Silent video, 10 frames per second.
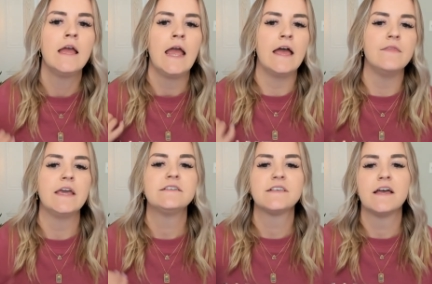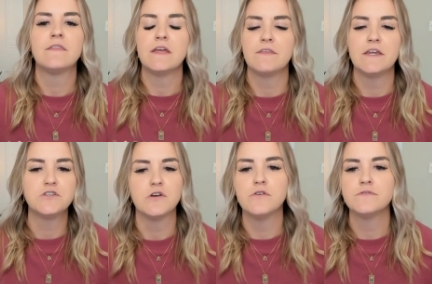and they said that they
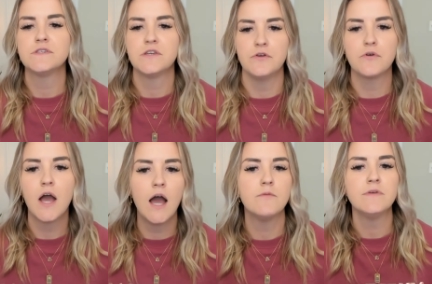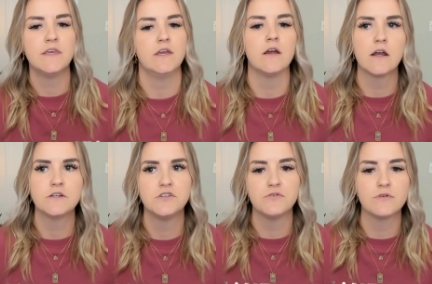chose to come here
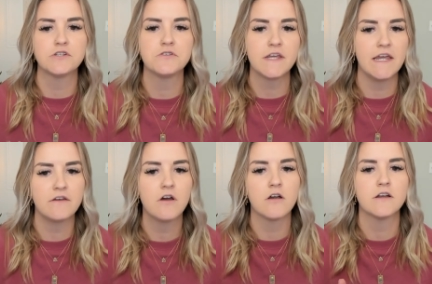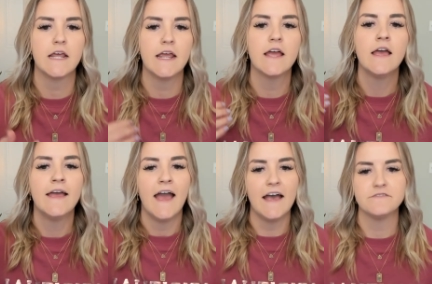to originally incarnate
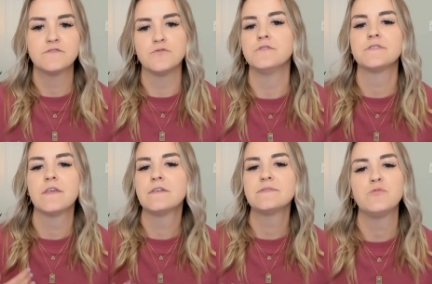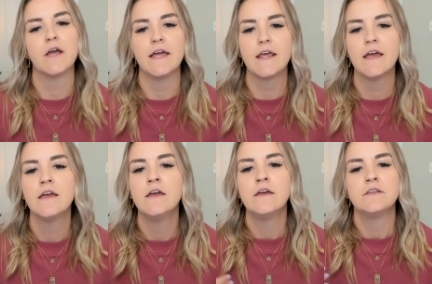as souls on this planet
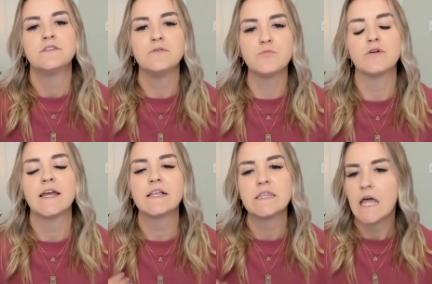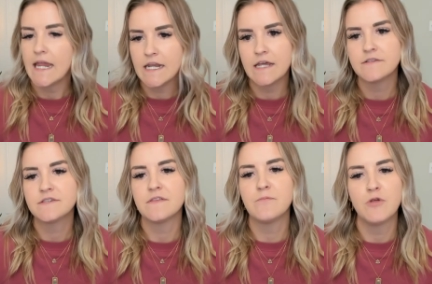to bring lightness
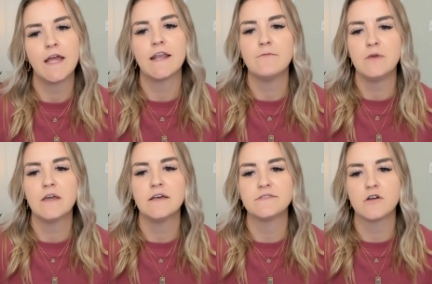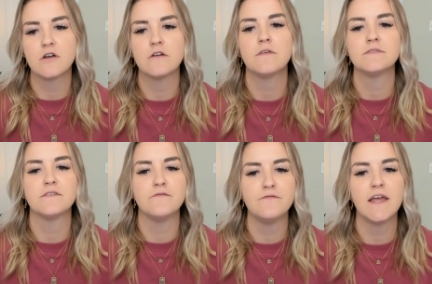to the planet because Earth is a
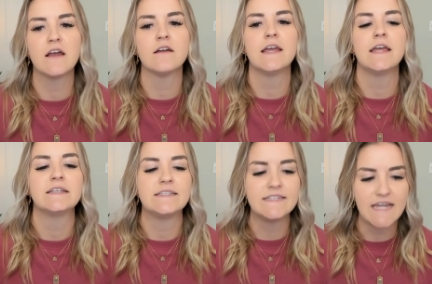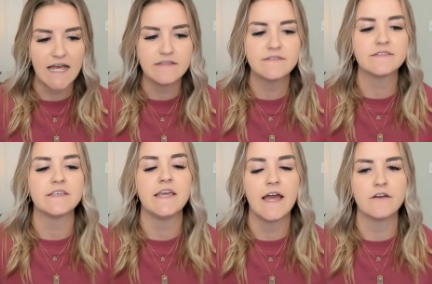very
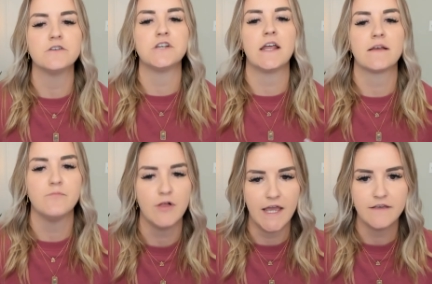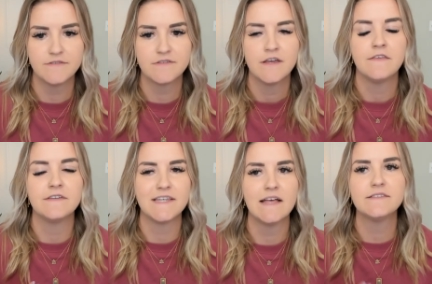densely energetic place. The
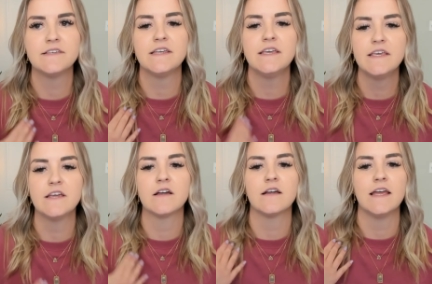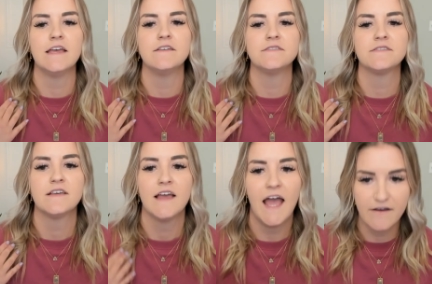density here is
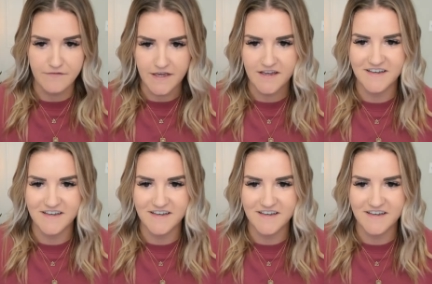heavy,